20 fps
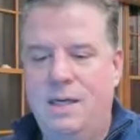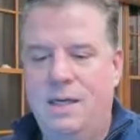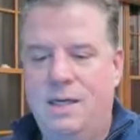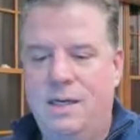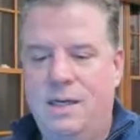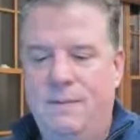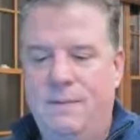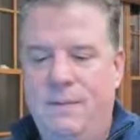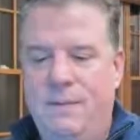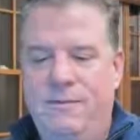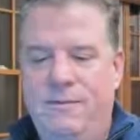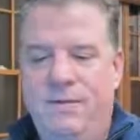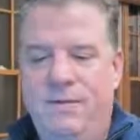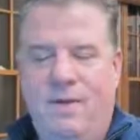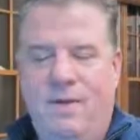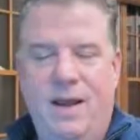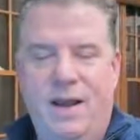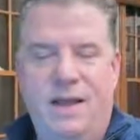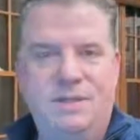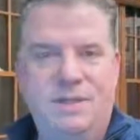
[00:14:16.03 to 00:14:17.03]
If
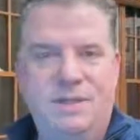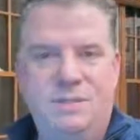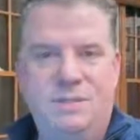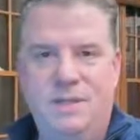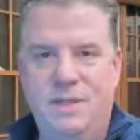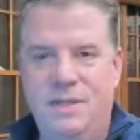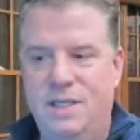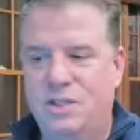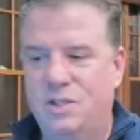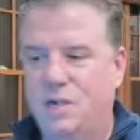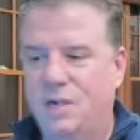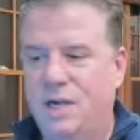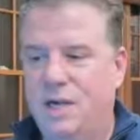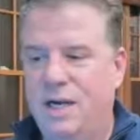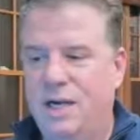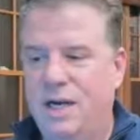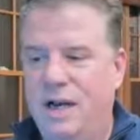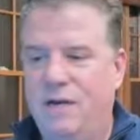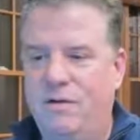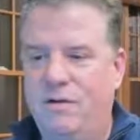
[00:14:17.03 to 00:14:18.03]
you've got something that's
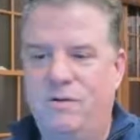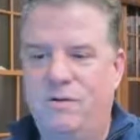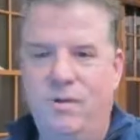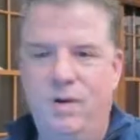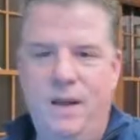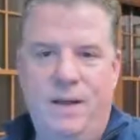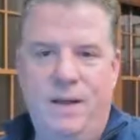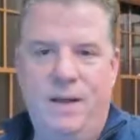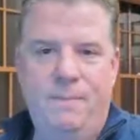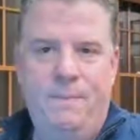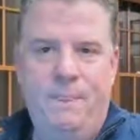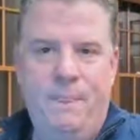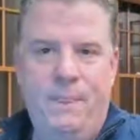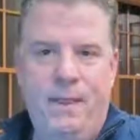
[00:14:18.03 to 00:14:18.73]
working out for you.